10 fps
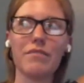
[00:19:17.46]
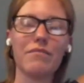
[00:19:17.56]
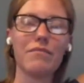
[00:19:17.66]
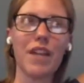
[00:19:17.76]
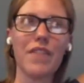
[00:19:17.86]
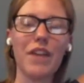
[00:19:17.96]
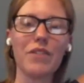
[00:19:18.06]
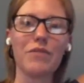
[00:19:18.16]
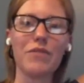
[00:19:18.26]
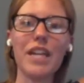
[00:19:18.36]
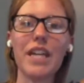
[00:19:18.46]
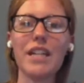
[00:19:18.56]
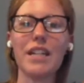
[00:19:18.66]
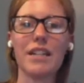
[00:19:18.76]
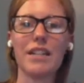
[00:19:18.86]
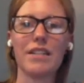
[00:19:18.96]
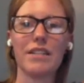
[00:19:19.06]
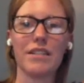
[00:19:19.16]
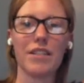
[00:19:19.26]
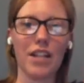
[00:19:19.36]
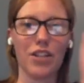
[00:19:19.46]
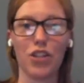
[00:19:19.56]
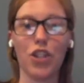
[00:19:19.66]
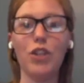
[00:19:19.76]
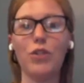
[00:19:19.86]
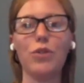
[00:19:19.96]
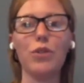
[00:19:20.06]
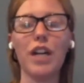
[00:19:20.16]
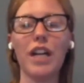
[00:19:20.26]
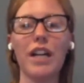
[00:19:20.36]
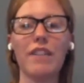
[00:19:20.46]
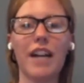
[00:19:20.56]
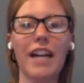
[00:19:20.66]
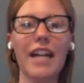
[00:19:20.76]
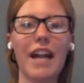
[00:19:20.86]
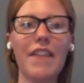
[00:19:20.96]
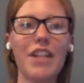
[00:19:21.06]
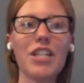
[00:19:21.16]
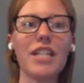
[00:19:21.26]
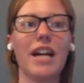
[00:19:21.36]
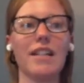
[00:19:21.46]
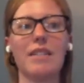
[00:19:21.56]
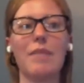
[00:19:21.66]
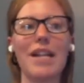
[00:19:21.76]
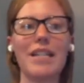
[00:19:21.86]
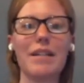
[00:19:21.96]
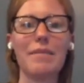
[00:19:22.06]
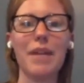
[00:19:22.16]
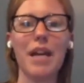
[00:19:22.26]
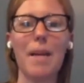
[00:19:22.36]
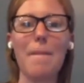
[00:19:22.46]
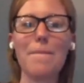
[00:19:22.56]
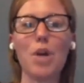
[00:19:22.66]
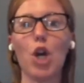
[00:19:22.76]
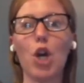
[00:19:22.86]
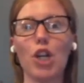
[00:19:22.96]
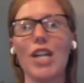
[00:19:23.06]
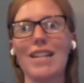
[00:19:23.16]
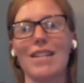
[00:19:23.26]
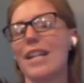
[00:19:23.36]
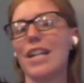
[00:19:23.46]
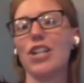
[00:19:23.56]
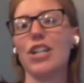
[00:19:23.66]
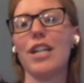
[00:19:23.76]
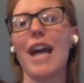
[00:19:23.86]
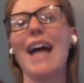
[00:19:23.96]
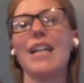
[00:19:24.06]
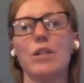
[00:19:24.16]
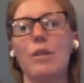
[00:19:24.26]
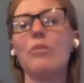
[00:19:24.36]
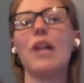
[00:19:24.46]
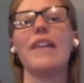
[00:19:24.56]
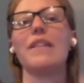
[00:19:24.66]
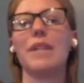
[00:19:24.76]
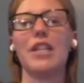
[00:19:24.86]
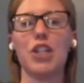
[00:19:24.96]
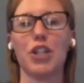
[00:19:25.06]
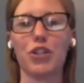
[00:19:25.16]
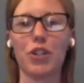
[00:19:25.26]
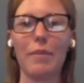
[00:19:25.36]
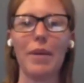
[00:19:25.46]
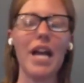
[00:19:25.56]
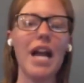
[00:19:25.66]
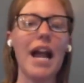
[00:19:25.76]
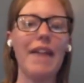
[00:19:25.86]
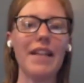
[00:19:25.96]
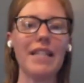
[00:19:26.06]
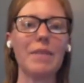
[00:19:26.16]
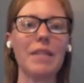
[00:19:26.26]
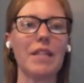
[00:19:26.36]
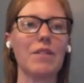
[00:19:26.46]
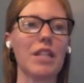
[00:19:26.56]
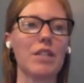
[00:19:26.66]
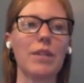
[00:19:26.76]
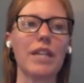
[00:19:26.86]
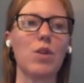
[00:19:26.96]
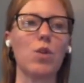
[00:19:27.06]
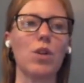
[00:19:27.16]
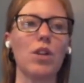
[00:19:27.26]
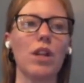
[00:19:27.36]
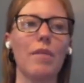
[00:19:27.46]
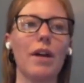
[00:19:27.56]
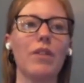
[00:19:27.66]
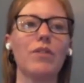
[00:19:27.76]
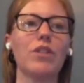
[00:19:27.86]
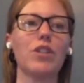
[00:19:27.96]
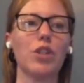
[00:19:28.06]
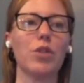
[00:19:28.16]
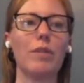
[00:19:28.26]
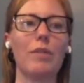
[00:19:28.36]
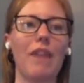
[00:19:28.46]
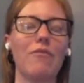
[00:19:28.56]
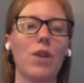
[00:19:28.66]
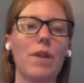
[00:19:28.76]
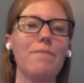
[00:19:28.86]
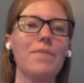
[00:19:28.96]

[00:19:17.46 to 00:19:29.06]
10,000 feet as 2, right? And then just customize them per destination as you apply them into your trip. And that's something that's really cool about the Yuli platform,